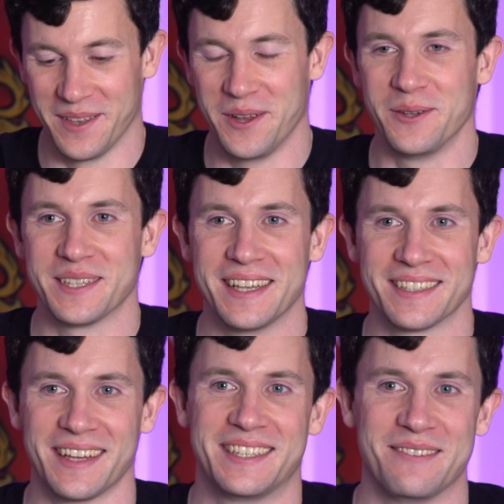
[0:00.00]
news
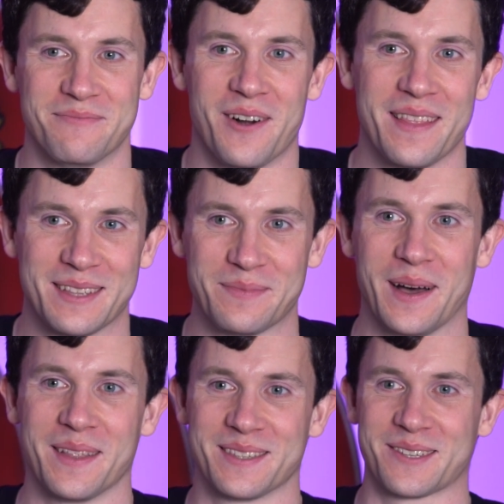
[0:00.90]
is I didn't write this
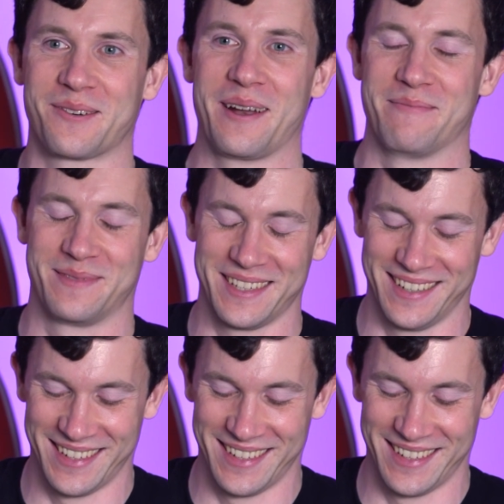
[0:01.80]
part of the script.